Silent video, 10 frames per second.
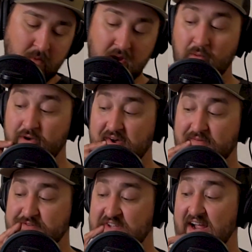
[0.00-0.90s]
I will
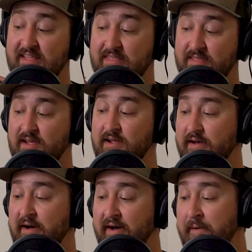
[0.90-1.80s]
have to say, I think
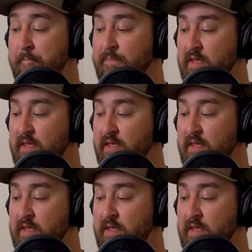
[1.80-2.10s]
uh,